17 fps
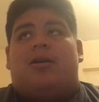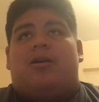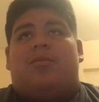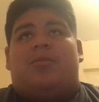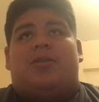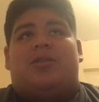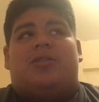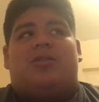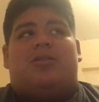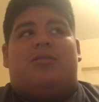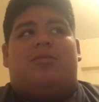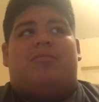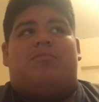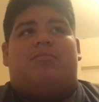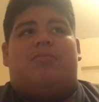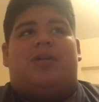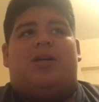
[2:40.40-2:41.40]
Almost
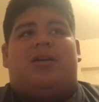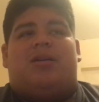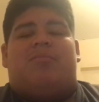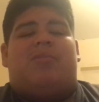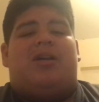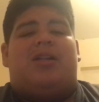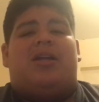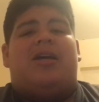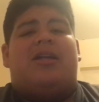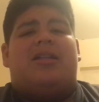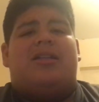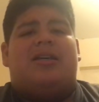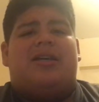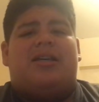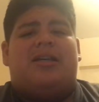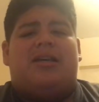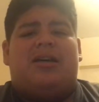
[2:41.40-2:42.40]
um, a lot of
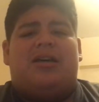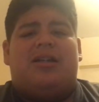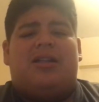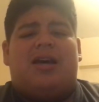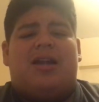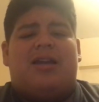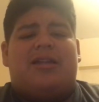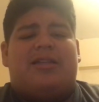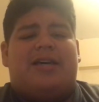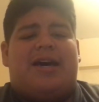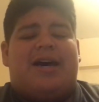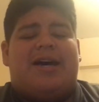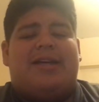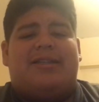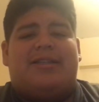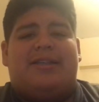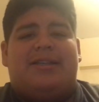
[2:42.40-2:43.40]
the a lot of the
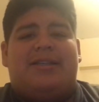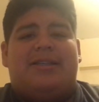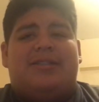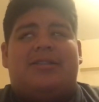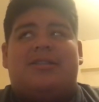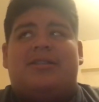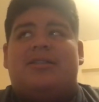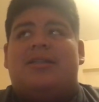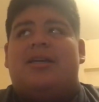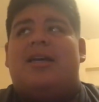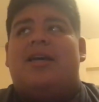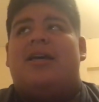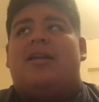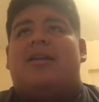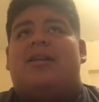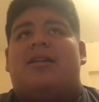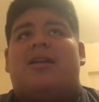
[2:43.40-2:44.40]
athletes
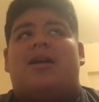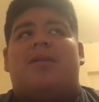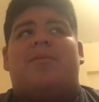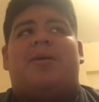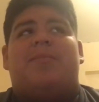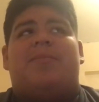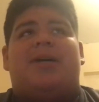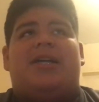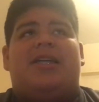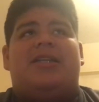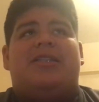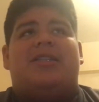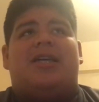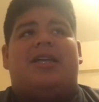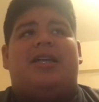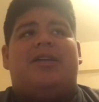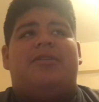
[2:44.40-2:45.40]
and a lot of my
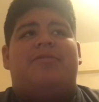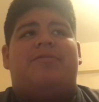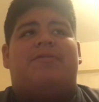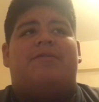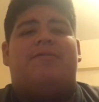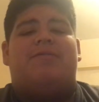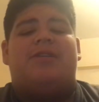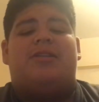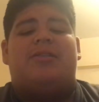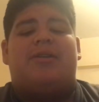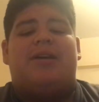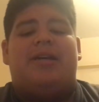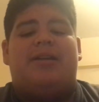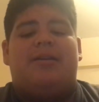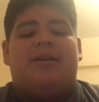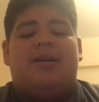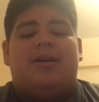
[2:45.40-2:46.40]
buddies that I knew from fifth
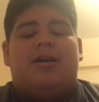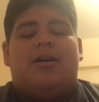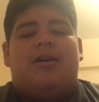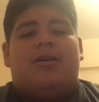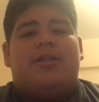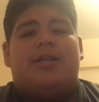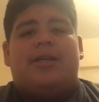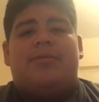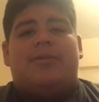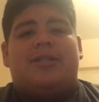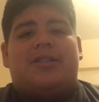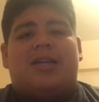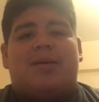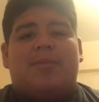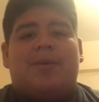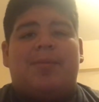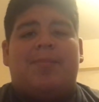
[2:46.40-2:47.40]
grade, they always
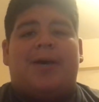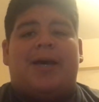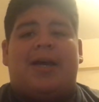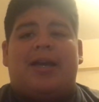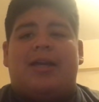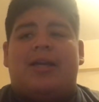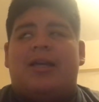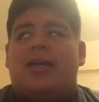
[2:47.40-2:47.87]
got my back.